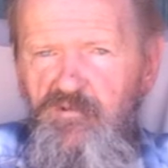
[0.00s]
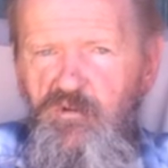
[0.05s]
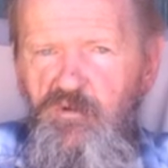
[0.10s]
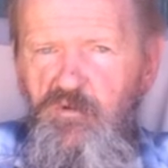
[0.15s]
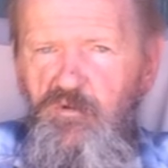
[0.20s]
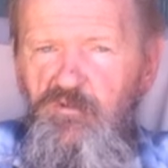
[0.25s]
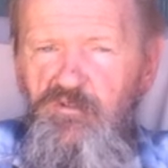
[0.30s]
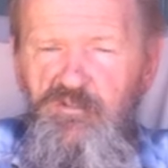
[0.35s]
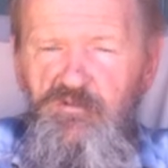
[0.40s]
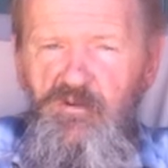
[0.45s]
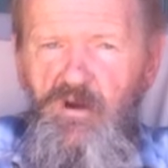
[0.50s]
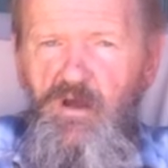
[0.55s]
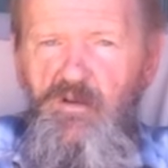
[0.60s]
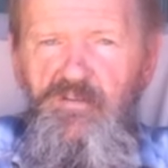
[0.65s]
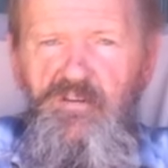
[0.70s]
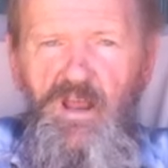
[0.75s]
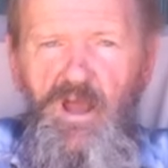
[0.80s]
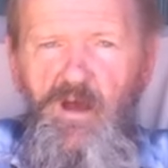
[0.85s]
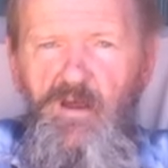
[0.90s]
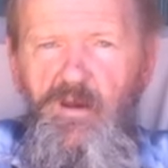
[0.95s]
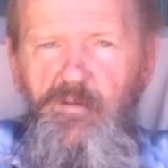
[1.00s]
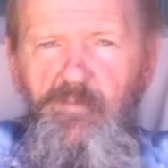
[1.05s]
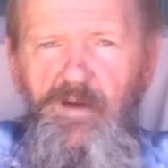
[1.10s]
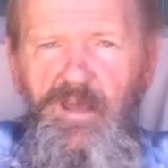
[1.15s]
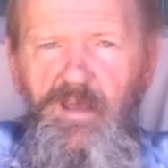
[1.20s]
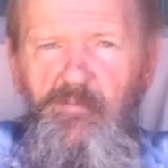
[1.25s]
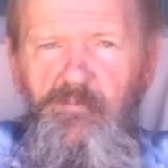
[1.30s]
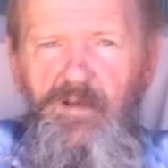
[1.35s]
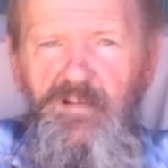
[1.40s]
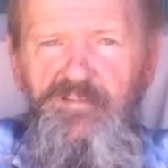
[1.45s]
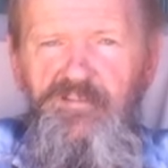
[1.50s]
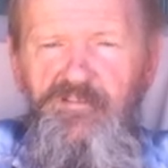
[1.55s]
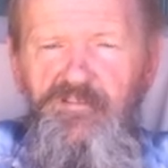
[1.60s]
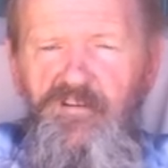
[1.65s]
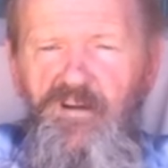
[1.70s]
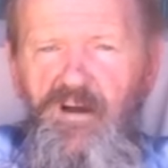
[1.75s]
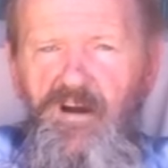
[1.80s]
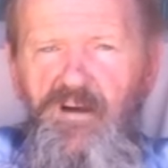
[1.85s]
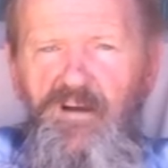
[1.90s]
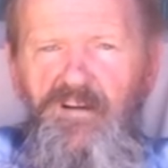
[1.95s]
cruising around town in my muscle
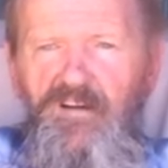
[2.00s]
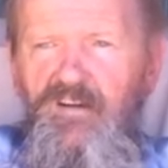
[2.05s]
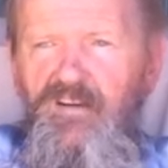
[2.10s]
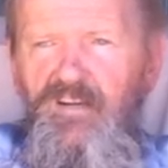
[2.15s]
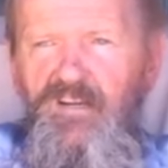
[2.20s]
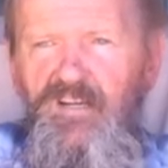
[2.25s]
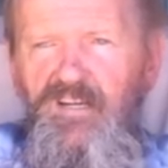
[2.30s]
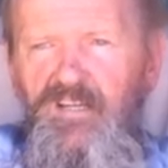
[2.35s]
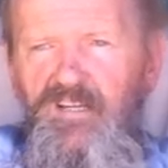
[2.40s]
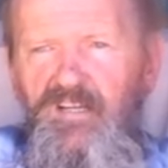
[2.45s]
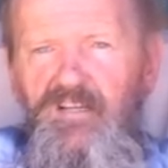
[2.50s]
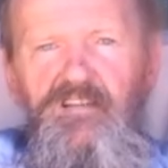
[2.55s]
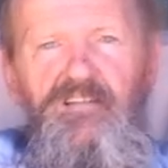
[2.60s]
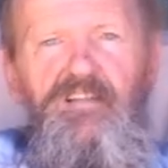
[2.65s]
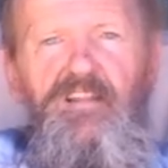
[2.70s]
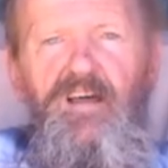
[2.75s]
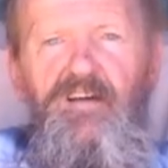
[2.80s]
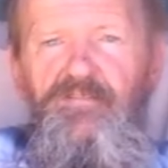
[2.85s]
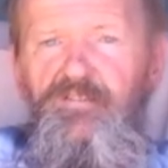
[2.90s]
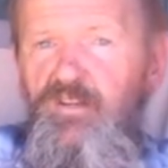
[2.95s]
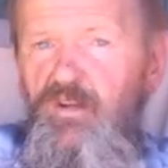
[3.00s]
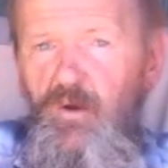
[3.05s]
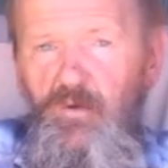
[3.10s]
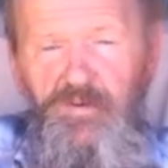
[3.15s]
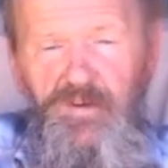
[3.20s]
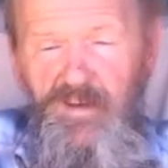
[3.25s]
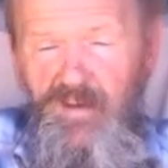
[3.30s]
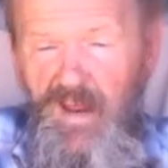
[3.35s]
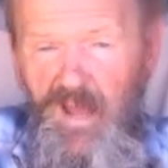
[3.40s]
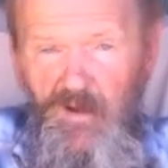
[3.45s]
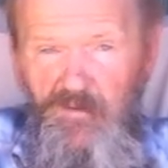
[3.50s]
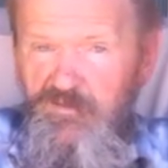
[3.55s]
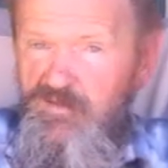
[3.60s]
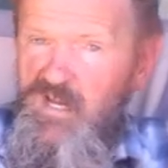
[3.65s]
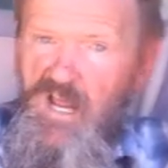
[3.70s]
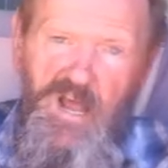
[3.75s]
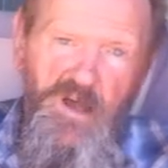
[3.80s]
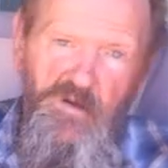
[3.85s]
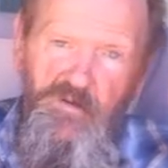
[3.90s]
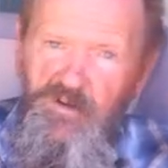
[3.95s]
car, loved to go to
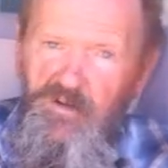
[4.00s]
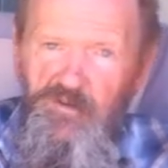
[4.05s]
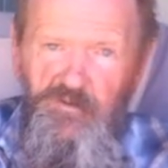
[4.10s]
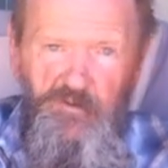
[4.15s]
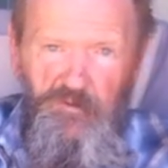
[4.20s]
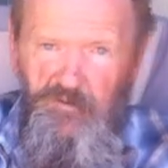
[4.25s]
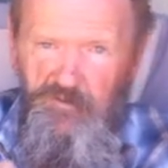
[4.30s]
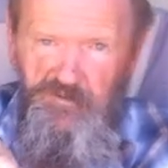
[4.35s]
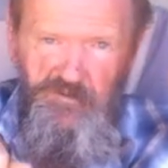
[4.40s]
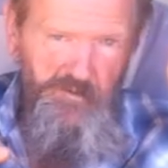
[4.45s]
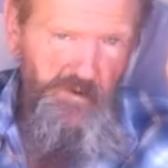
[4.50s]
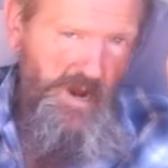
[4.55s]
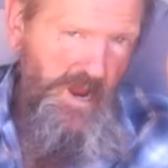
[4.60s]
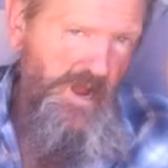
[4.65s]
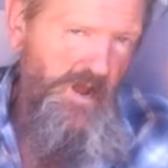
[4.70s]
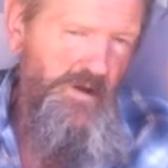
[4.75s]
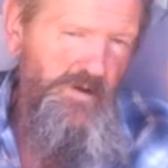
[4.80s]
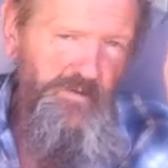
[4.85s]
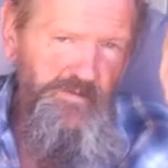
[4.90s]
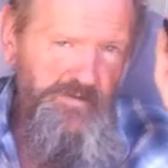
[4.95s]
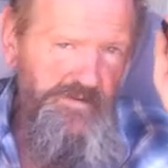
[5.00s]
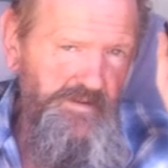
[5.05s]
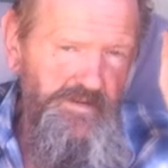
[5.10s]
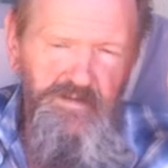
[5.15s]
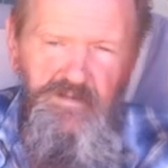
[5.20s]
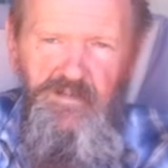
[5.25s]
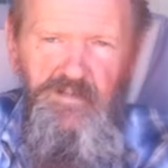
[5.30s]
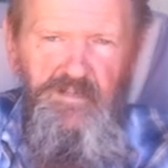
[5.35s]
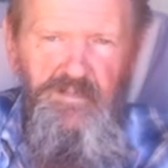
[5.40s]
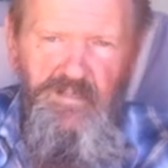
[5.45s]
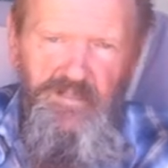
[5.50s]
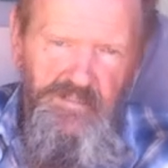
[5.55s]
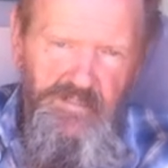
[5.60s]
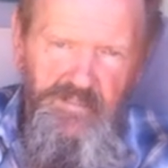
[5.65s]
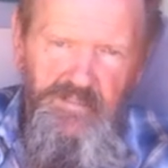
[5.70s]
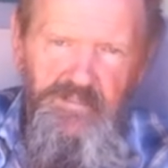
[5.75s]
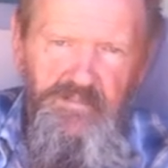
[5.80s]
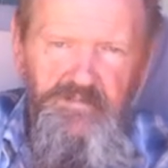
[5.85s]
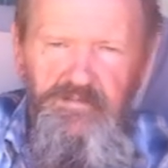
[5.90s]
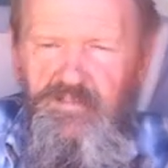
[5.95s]
downtown and cruise around and
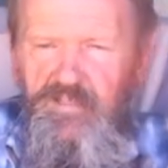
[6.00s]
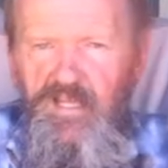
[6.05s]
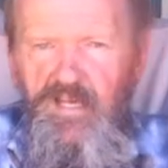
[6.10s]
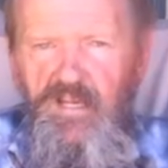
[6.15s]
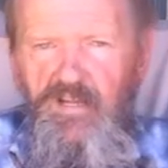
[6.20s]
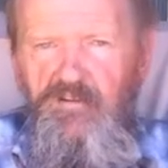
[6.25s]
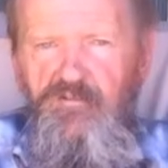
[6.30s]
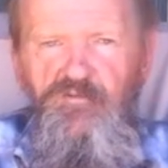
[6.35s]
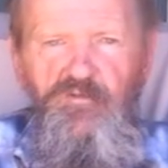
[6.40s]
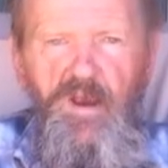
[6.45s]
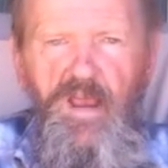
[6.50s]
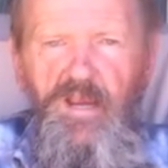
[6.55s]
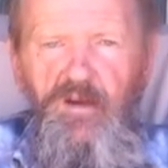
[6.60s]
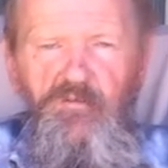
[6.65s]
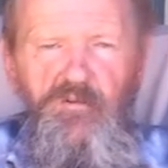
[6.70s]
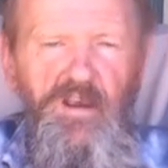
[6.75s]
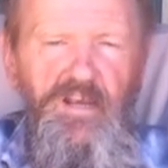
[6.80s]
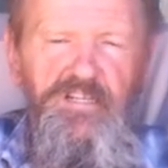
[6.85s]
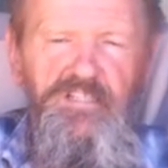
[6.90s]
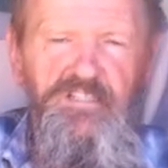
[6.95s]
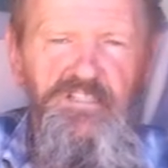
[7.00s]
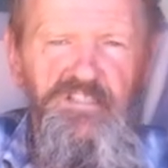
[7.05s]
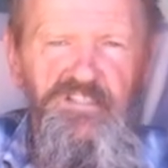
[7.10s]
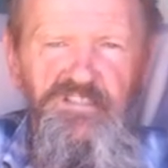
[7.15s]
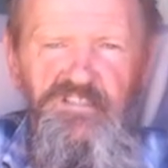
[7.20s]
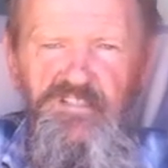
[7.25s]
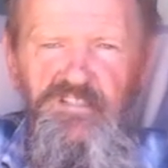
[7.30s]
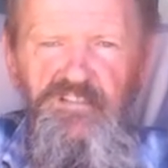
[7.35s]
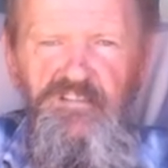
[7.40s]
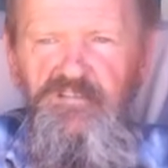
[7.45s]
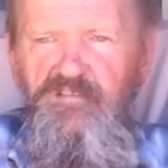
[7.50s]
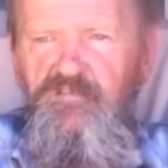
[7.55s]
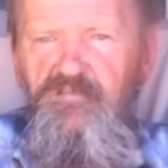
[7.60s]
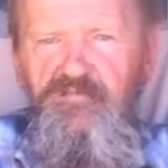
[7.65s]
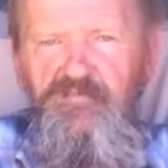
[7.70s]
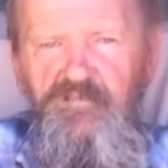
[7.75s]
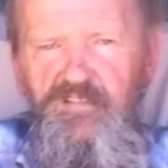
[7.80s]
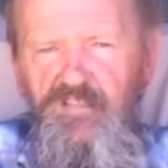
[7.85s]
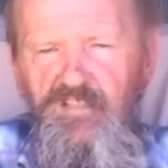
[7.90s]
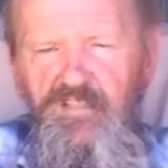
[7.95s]
get in drag races and
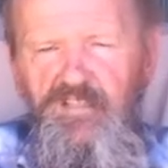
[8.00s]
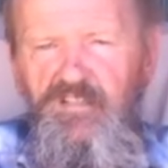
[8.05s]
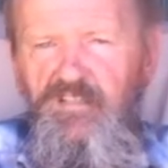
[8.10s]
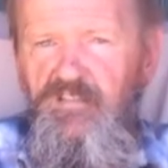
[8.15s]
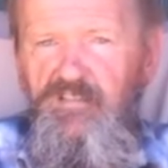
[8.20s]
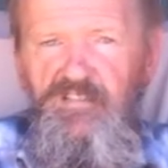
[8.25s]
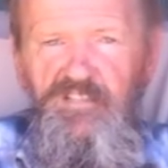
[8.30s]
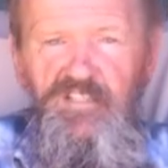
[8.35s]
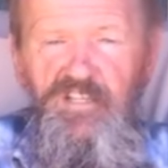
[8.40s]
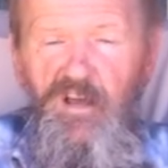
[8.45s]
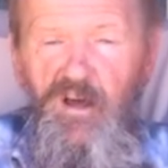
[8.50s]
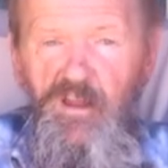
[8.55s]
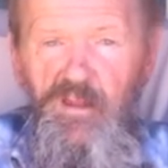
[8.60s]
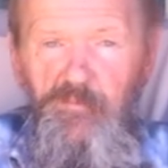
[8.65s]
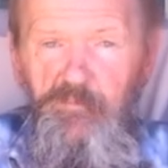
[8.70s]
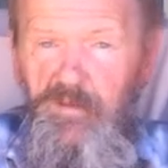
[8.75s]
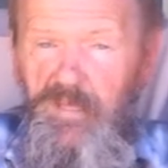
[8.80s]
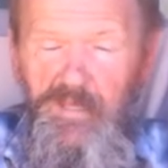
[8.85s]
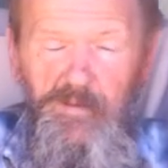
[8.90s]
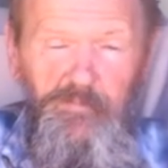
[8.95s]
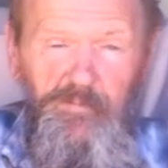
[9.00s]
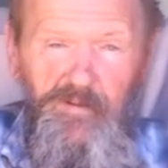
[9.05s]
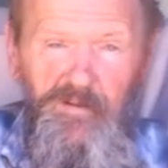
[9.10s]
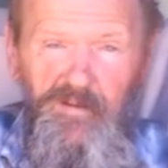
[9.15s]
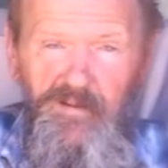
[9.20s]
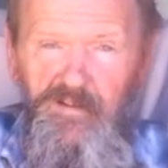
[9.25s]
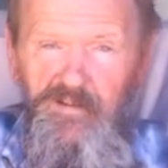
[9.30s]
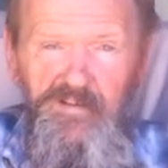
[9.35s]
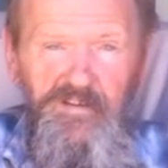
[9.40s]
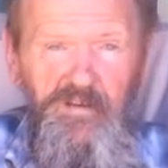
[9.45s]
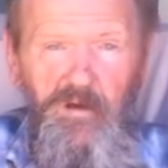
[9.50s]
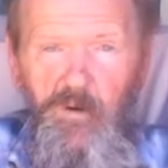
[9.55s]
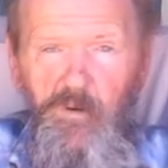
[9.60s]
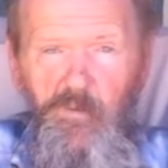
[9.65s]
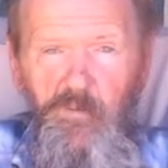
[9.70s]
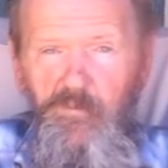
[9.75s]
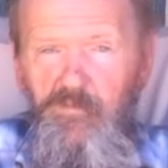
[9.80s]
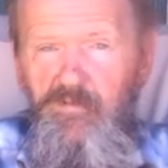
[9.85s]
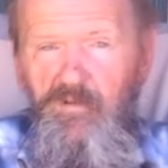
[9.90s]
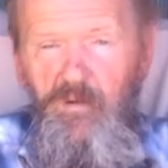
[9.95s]
see all the people and
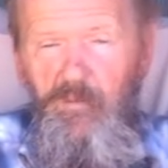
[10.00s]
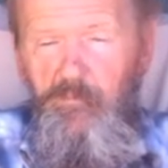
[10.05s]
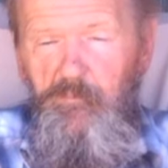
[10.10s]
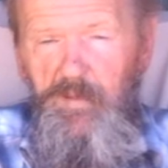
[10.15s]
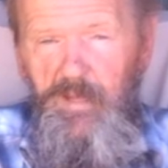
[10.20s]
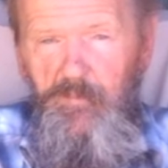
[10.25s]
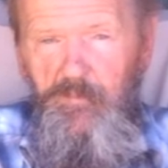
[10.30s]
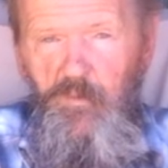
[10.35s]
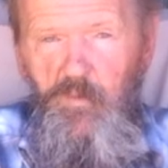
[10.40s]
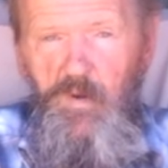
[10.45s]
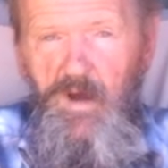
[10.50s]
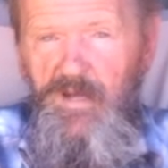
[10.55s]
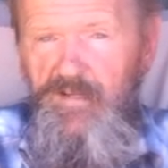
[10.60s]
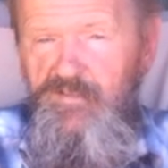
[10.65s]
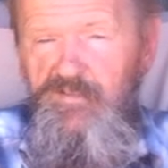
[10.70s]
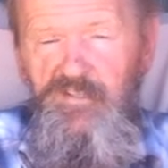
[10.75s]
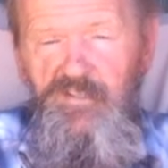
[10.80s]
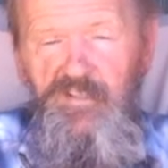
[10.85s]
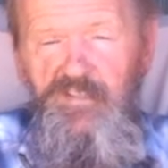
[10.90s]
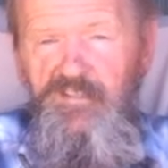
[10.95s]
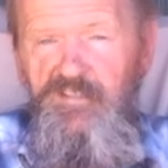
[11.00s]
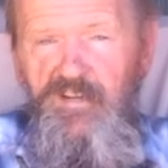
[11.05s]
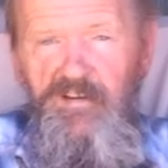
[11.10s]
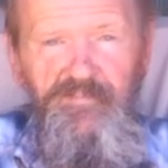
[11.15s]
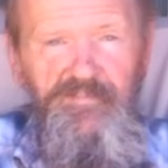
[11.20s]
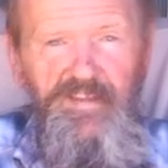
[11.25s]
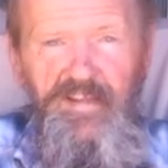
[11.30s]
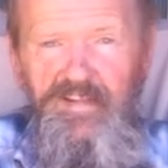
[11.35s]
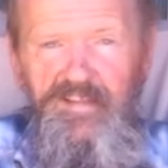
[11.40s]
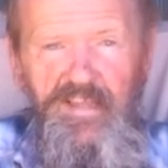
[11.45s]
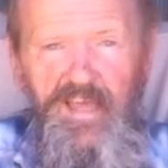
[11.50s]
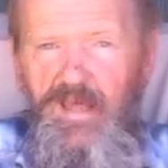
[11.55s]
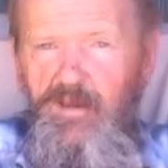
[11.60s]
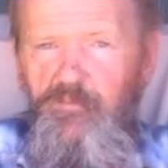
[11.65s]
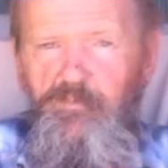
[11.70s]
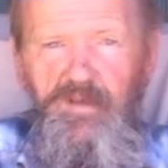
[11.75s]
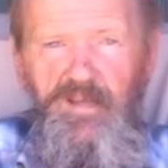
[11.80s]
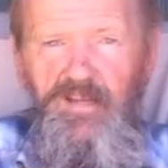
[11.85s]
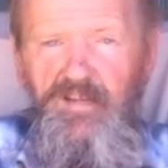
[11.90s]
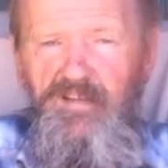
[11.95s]
go, you know, people watching and stuff like that.
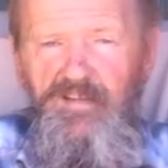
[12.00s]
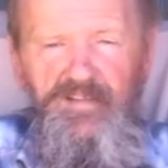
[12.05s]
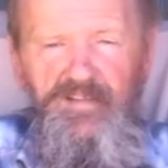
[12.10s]
But